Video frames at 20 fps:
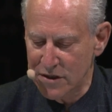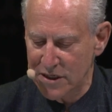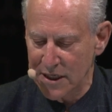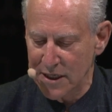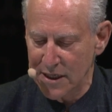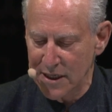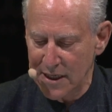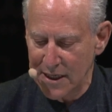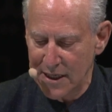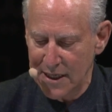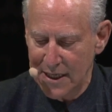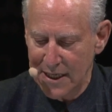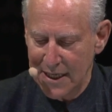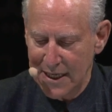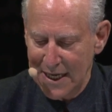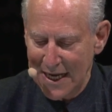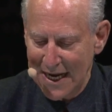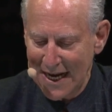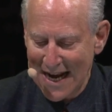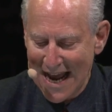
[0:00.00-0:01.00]
it,
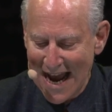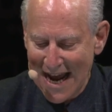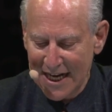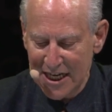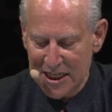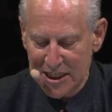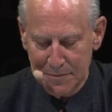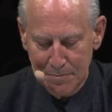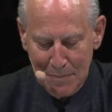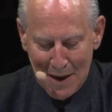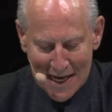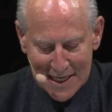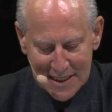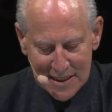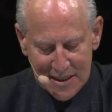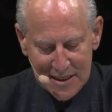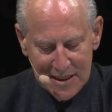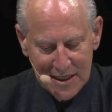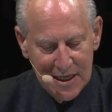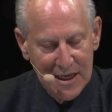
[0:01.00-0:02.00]
and at its
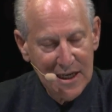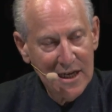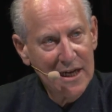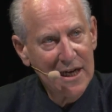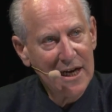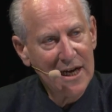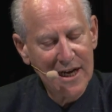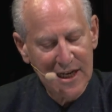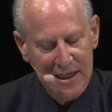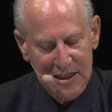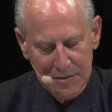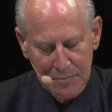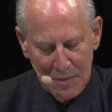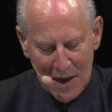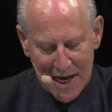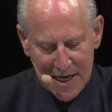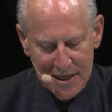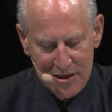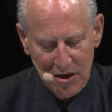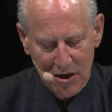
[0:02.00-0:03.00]
best, it
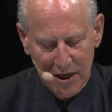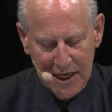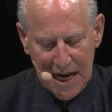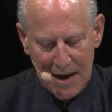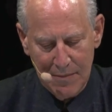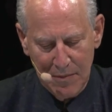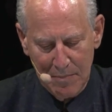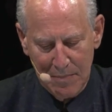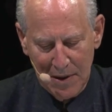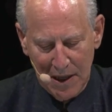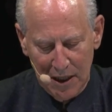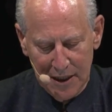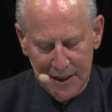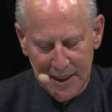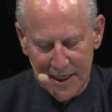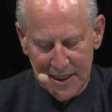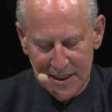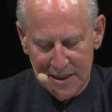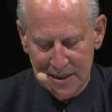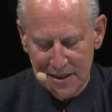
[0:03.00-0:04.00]
expands our
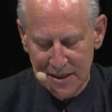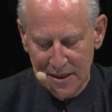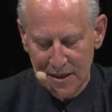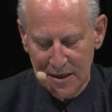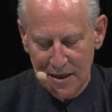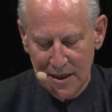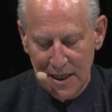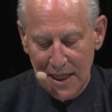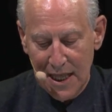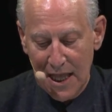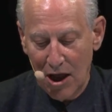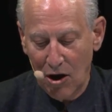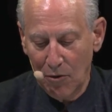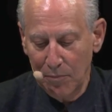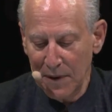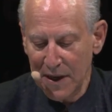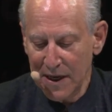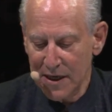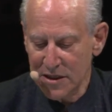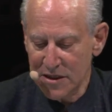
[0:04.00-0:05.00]
capabilities,
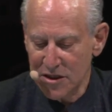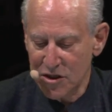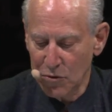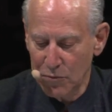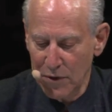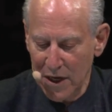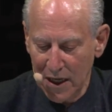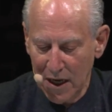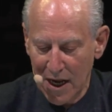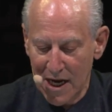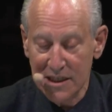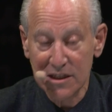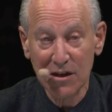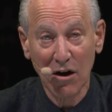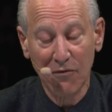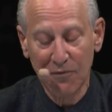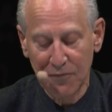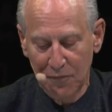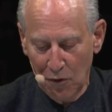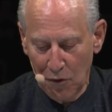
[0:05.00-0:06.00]
helping us to realize
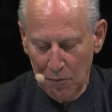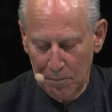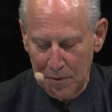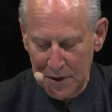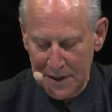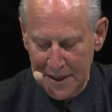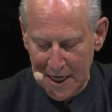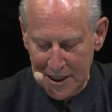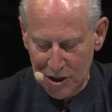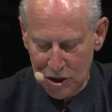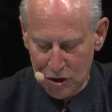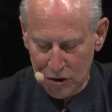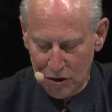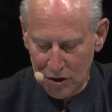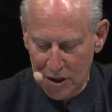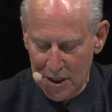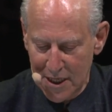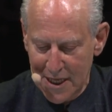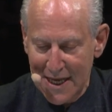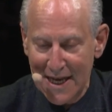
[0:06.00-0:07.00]
our full
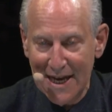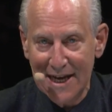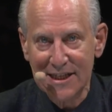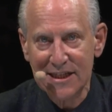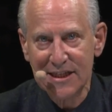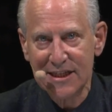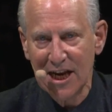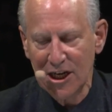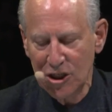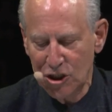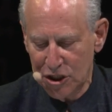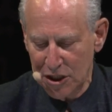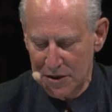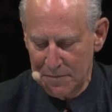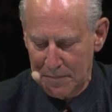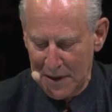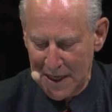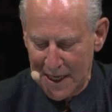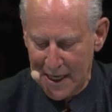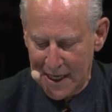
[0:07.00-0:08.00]
potential as sentient
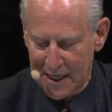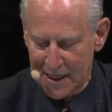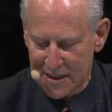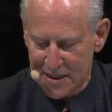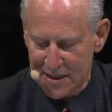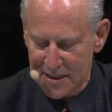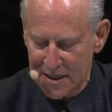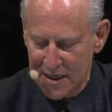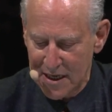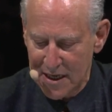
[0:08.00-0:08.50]
beings.